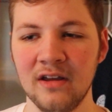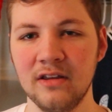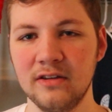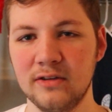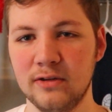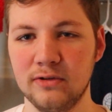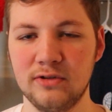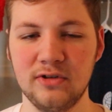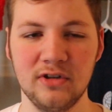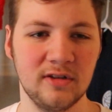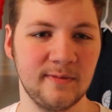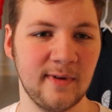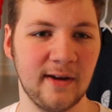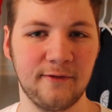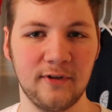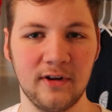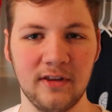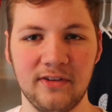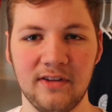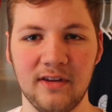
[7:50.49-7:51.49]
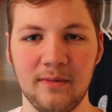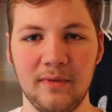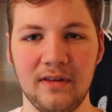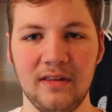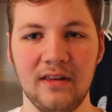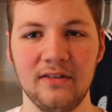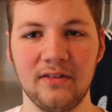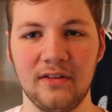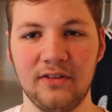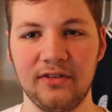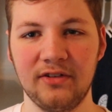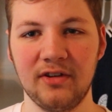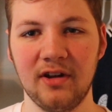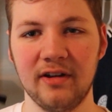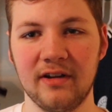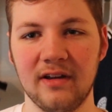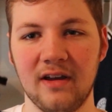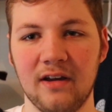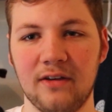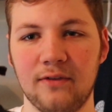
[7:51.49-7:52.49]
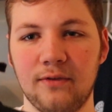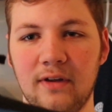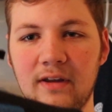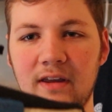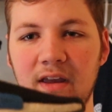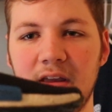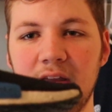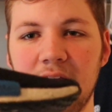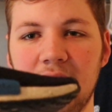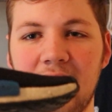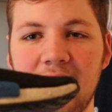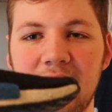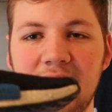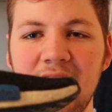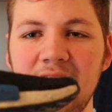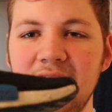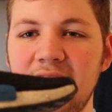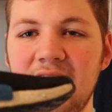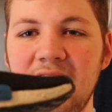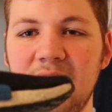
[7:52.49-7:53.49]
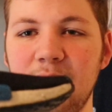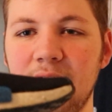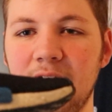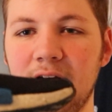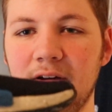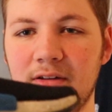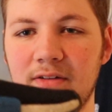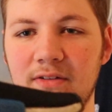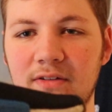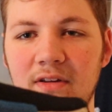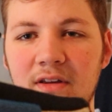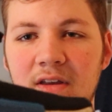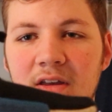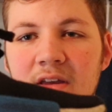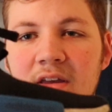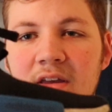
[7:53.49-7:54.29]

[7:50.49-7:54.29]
So as soon as my friend sent me these on StockX for like, I think $90,